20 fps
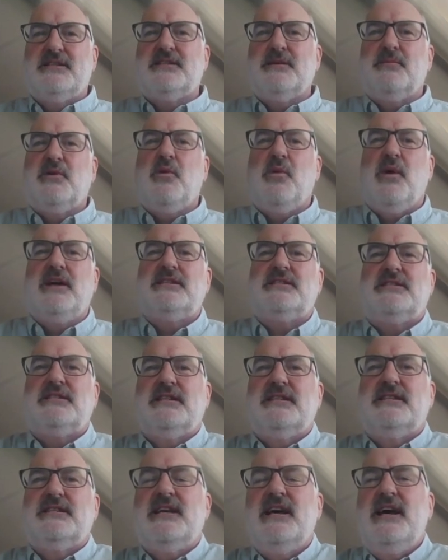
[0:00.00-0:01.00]
some
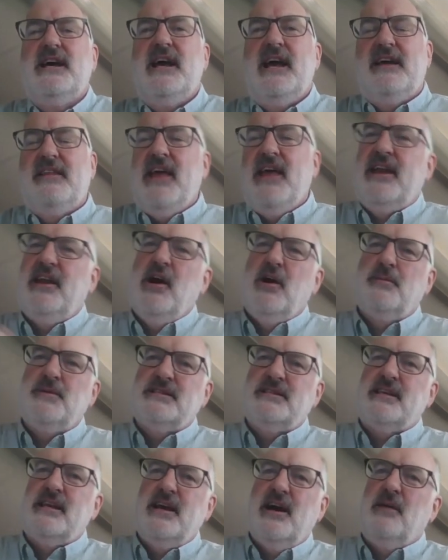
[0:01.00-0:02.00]
questions, and that
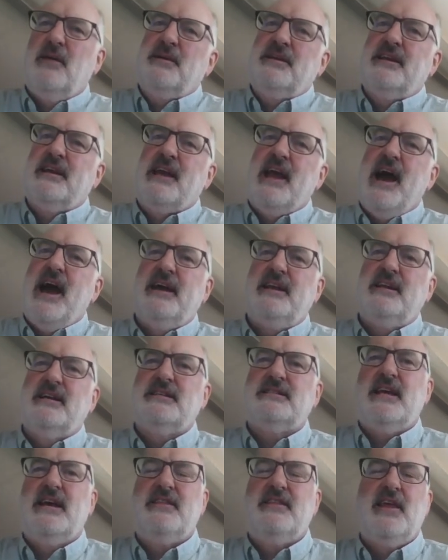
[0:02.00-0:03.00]
is helping to guide
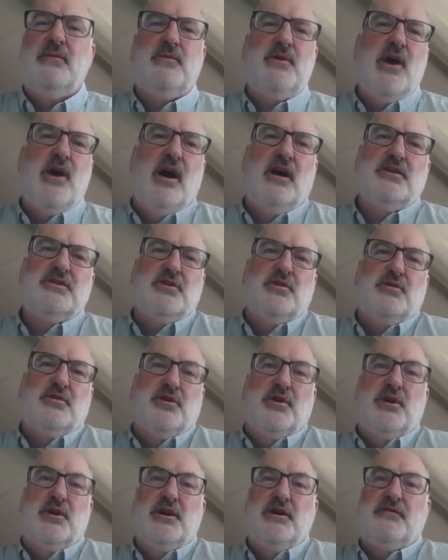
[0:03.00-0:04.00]
us. And then we also
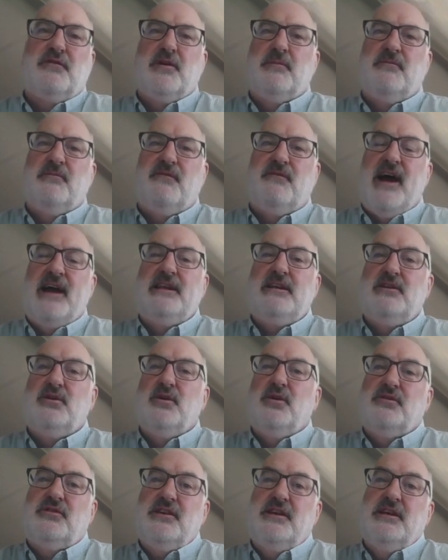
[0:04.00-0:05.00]
learned from finding
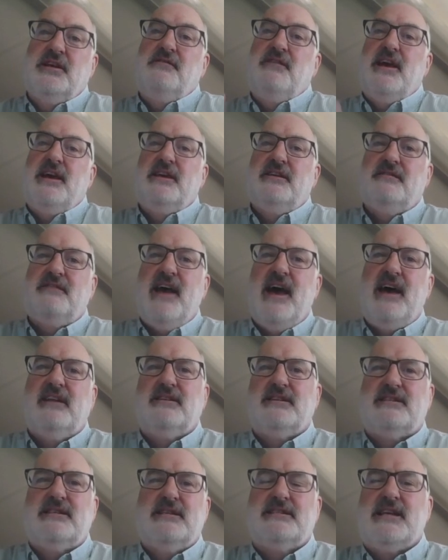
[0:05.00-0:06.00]
those innovative
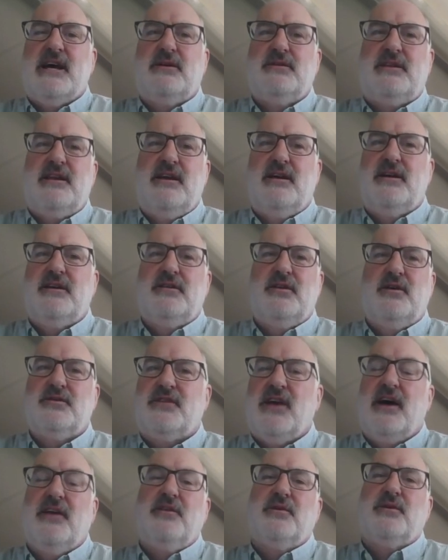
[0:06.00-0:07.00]
atlases out there and
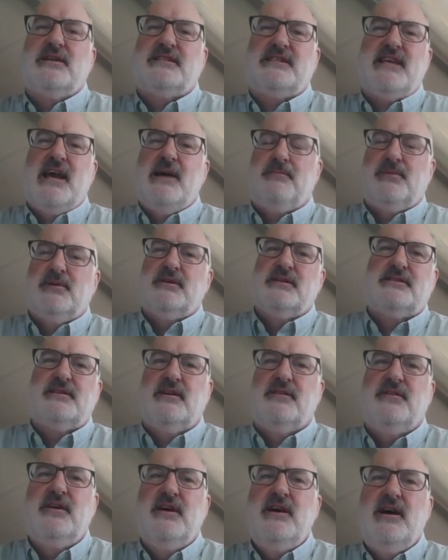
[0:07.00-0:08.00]
those other examples
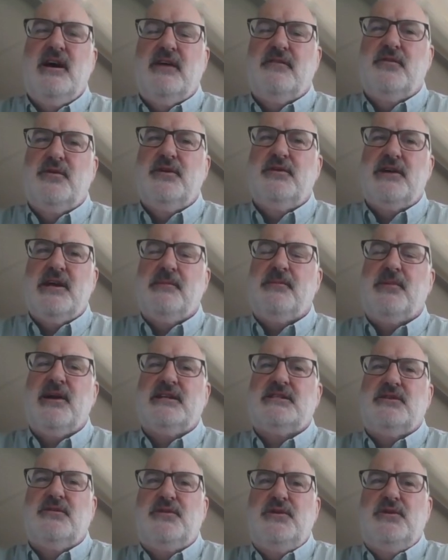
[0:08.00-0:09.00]
of really
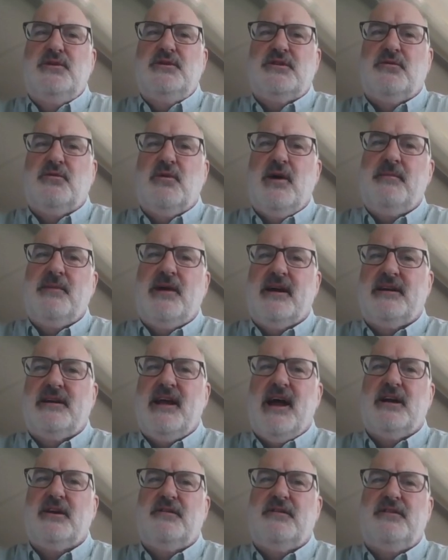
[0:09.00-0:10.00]
impressive use of web
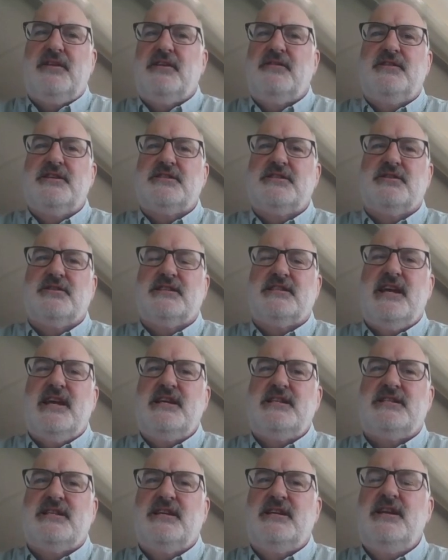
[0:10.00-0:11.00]
cartography and
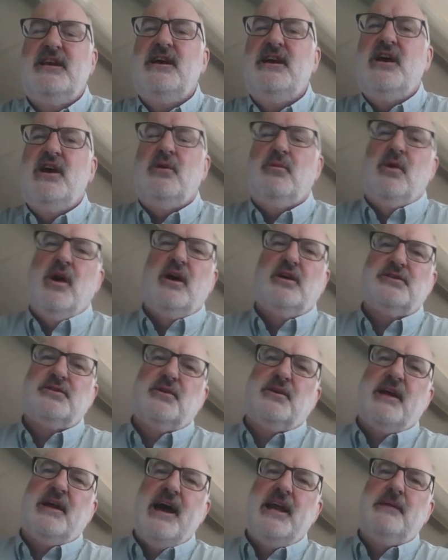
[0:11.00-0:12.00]
visualization. We're
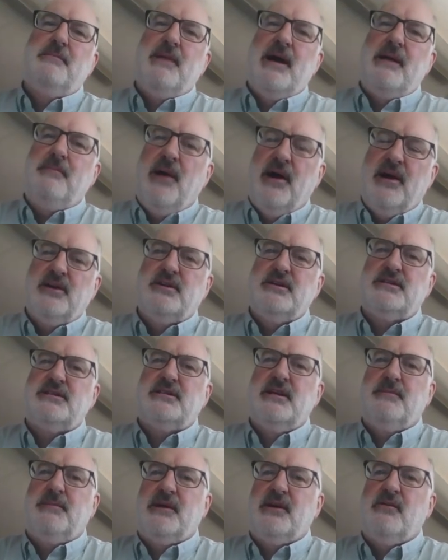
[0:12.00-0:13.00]
also guided by
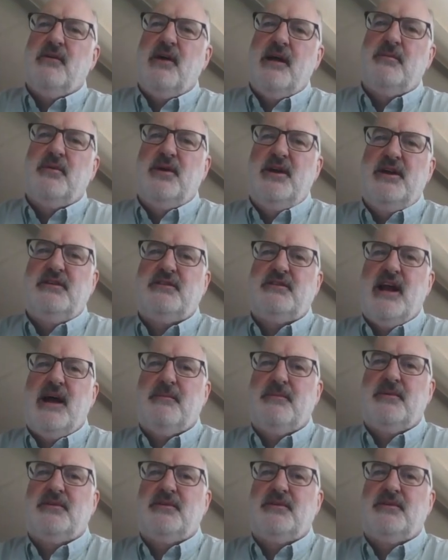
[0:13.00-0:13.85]
partnership and collaboration